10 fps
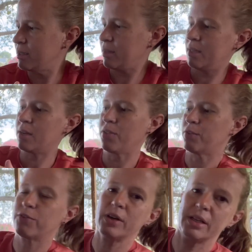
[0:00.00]
then on the
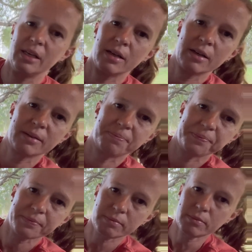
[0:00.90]
front here,
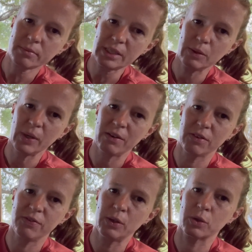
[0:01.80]
we have a
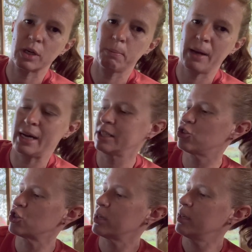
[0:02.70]
Velcro
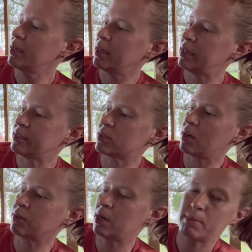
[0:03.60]
patch. And so
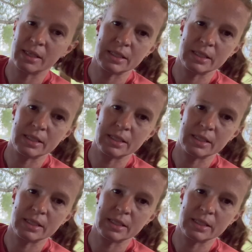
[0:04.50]
I've got my